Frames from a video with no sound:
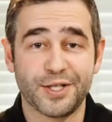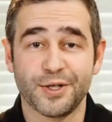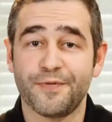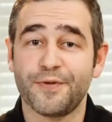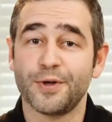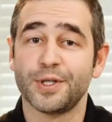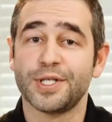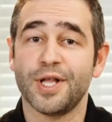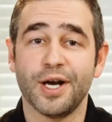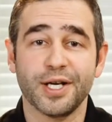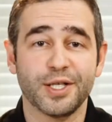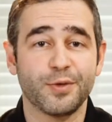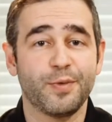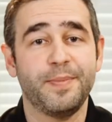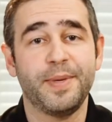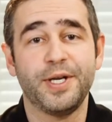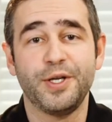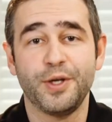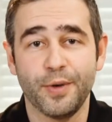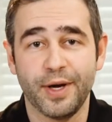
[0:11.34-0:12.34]
so for as long as
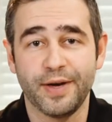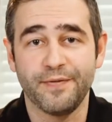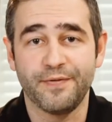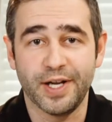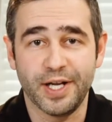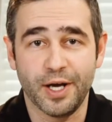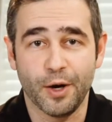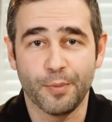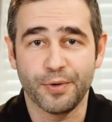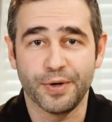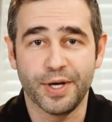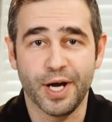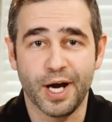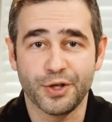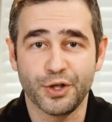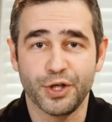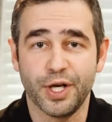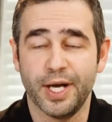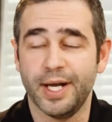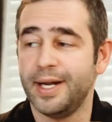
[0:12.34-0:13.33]
we've been doing video
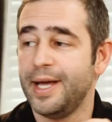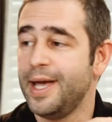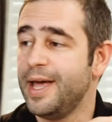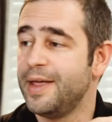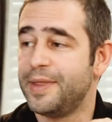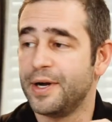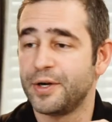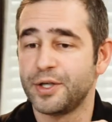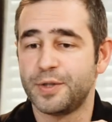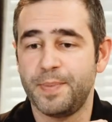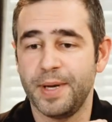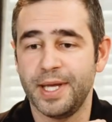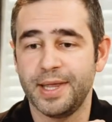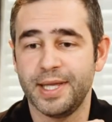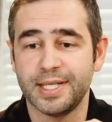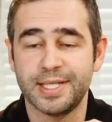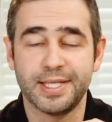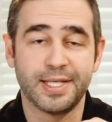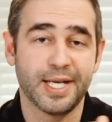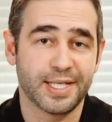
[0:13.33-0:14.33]
production, there's been
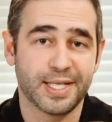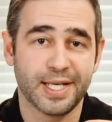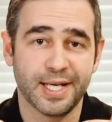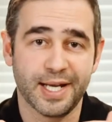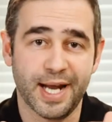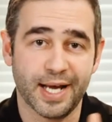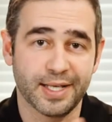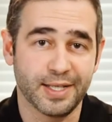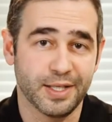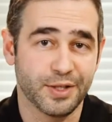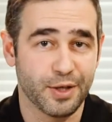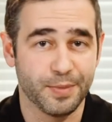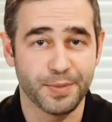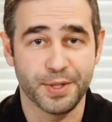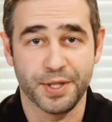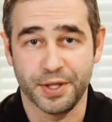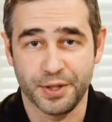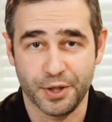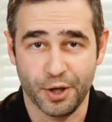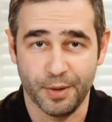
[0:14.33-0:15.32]
this disconnect in terms
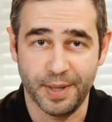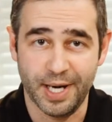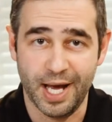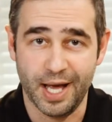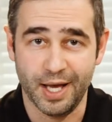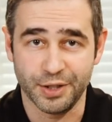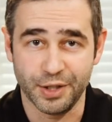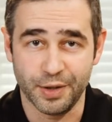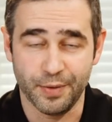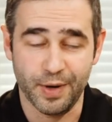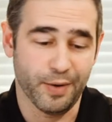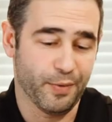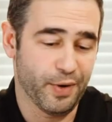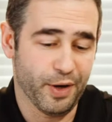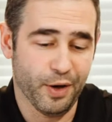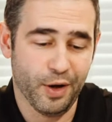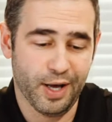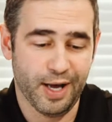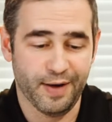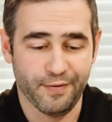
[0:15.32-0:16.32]
of the terminology, right?
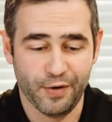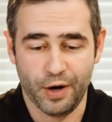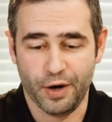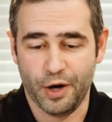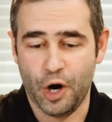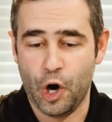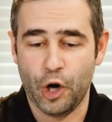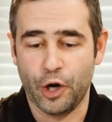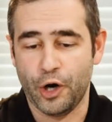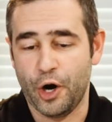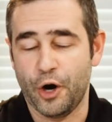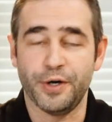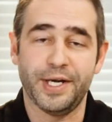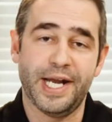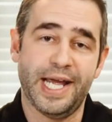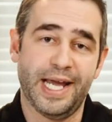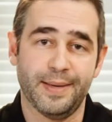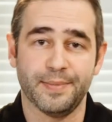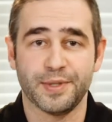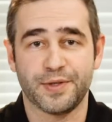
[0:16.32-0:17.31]
We all have our
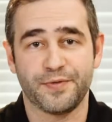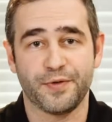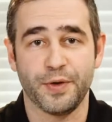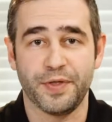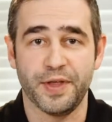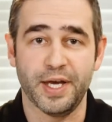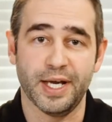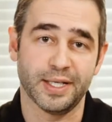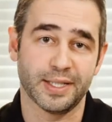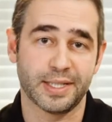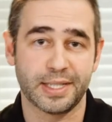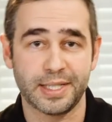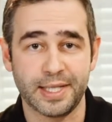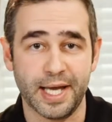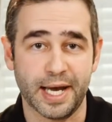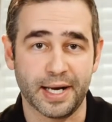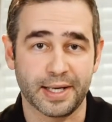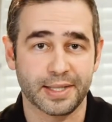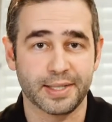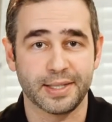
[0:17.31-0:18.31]
names for things,
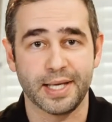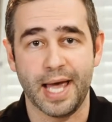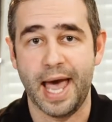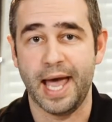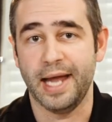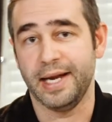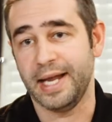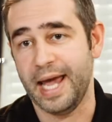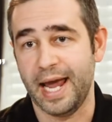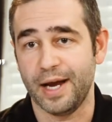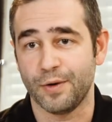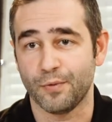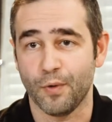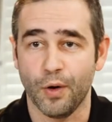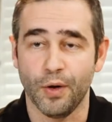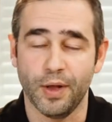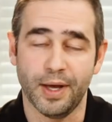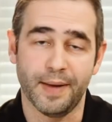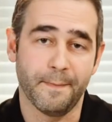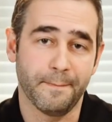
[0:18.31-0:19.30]
sticks and
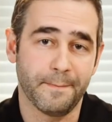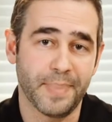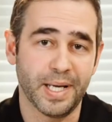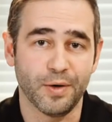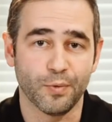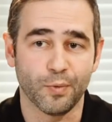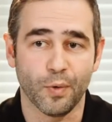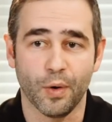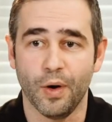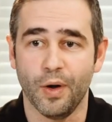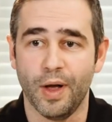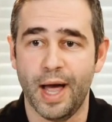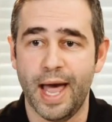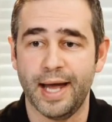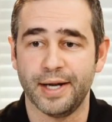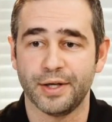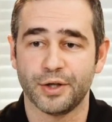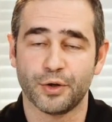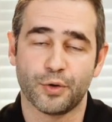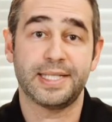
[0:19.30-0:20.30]
A-roll and B-roll
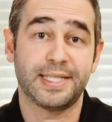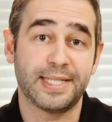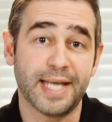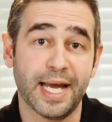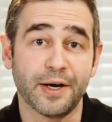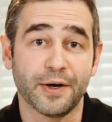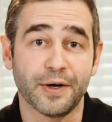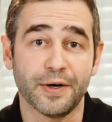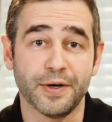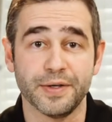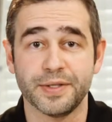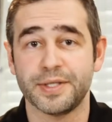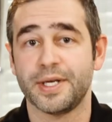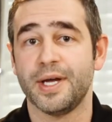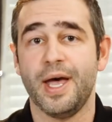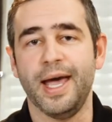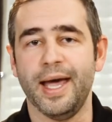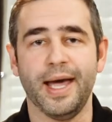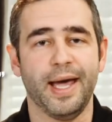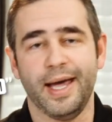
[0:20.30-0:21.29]
and stingers.
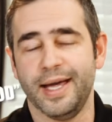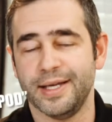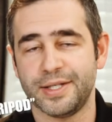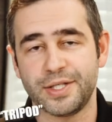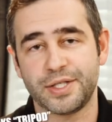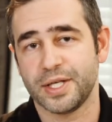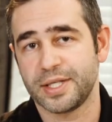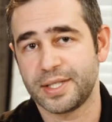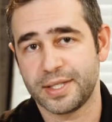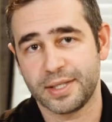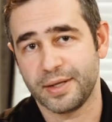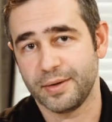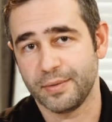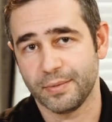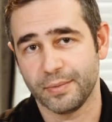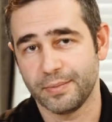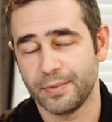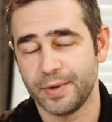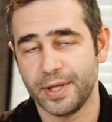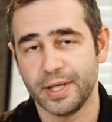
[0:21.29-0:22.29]
It's just
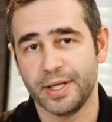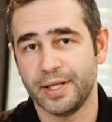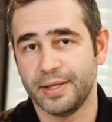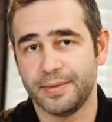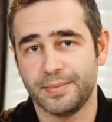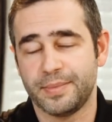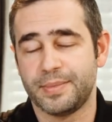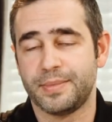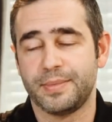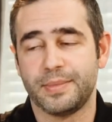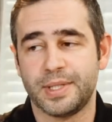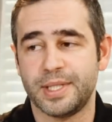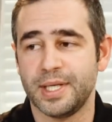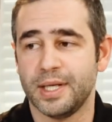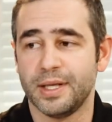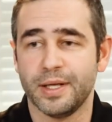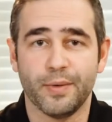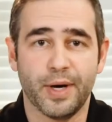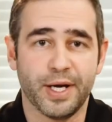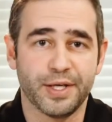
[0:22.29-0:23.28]
really
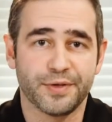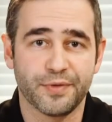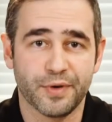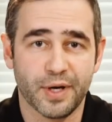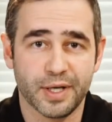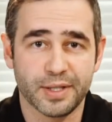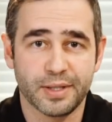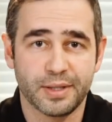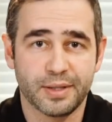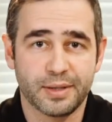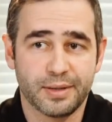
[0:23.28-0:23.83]
silly ways for us